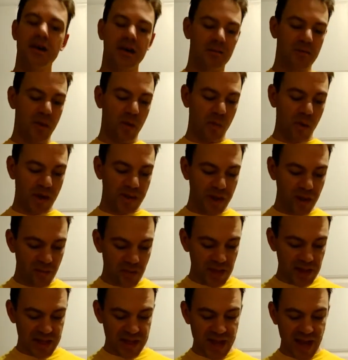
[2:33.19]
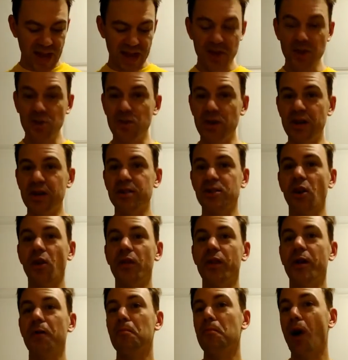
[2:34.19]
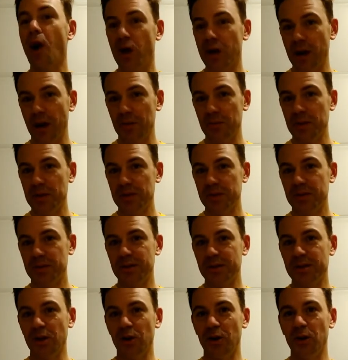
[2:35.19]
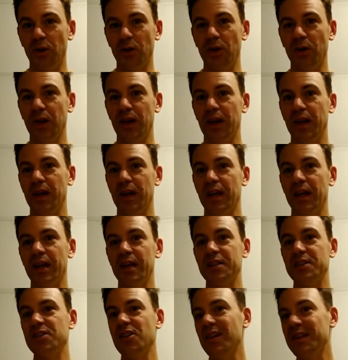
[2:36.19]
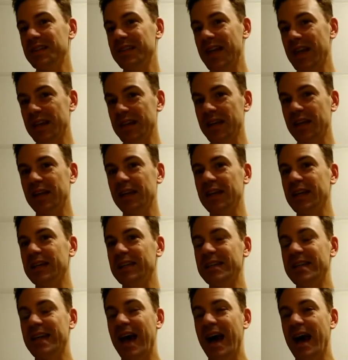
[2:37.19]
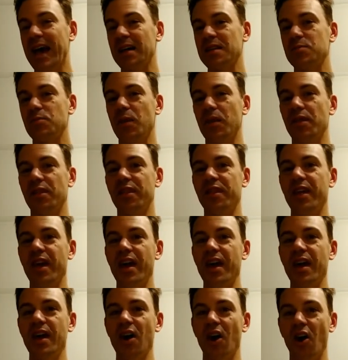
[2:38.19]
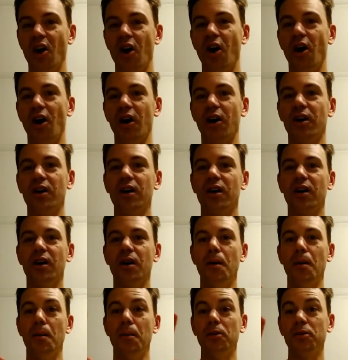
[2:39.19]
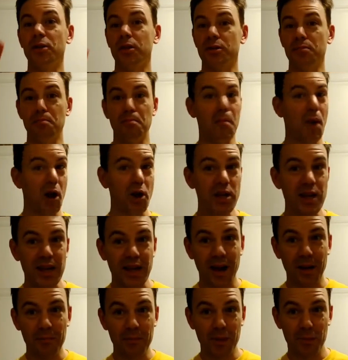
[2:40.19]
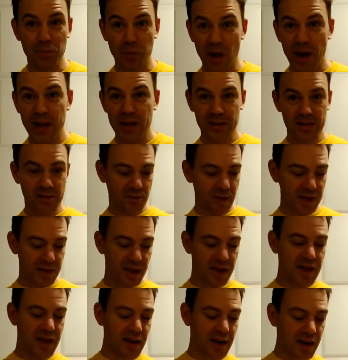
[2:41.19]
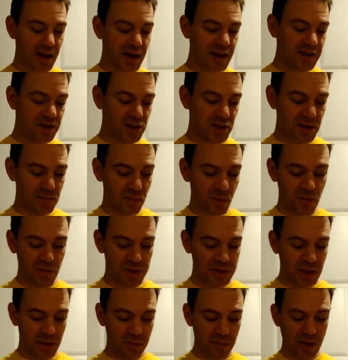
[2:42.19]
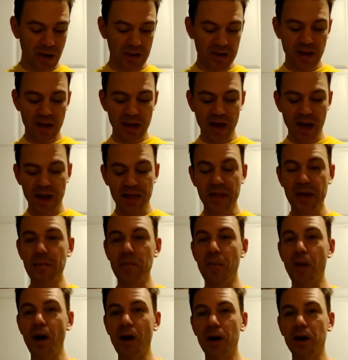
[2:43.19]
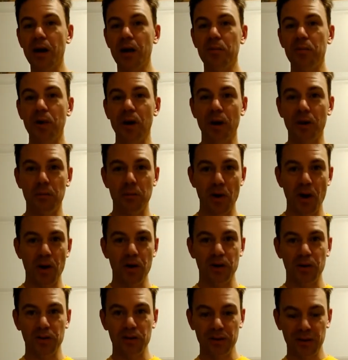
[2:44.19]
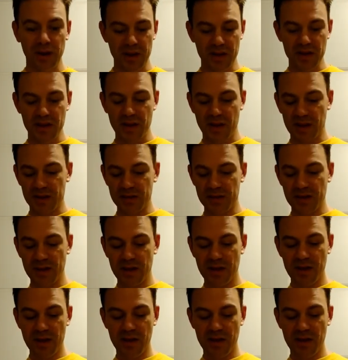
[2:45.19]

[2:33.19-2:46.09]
But where they really get you is on their markup. So it's not technically a tax, but they are just marking up the price, right? They get a cheap wholesale price and they mark up a bottle like this,